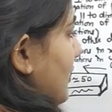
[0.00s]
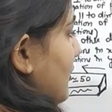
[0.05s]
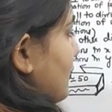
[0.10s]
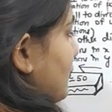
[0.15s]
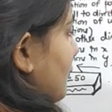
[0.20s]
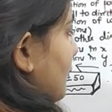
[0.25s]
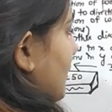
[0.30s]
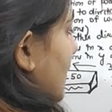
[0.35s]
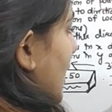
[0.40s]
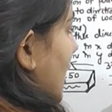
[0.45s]

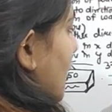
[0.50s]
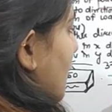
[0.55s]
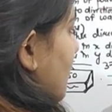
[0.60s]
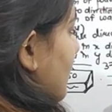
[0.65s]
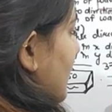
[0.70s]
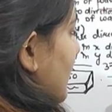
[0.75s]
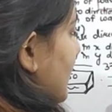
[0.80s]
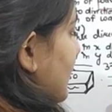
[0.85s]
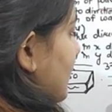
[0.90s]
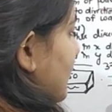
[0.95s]
So
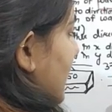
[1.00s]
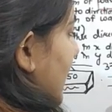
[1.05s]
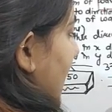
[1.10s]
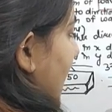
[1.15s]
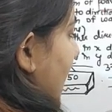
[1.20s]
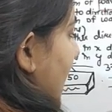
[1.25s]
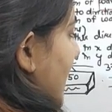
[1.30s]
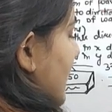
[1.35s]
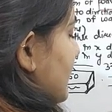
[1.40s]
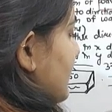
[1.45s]
now it
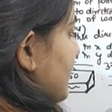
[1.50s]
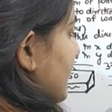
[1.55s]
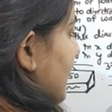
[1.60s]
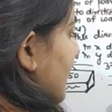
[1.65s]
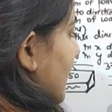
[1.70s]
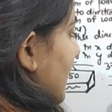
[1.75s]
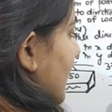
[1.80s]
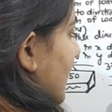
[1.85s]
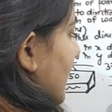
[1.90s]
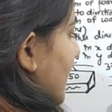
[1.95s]
has
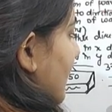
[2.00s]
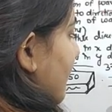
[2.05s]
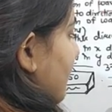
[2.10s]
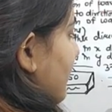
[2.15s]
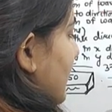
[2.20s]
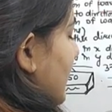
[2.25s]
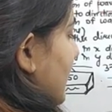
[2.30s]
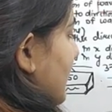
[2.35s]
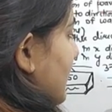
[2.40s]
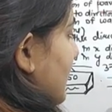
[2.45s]
a
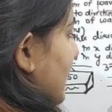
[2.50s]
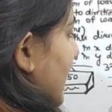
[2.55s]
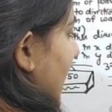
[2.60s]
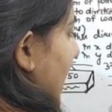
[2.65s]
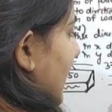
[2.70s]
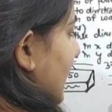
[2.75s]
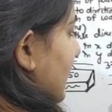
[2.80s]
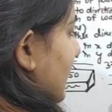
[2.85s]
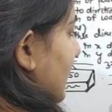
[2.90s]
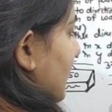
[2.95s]
flaring
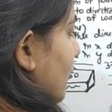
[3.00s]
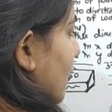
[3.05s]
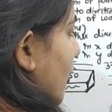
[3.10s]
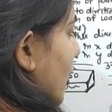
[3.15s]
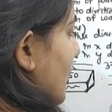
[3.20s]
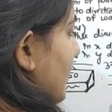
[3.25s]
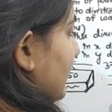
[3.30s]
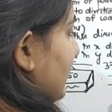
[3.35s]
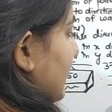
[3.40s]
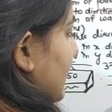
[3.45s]
angle
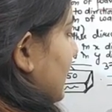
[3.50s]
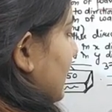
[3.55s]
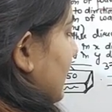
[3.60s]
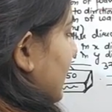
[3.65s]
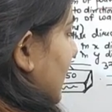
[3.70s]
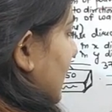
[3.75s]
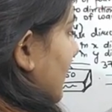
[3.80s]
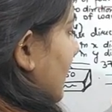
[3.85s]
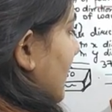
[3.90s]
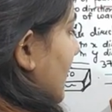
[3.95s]
called
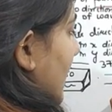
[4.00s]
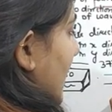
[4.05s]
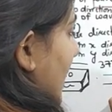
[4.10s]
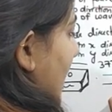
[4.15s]
theta,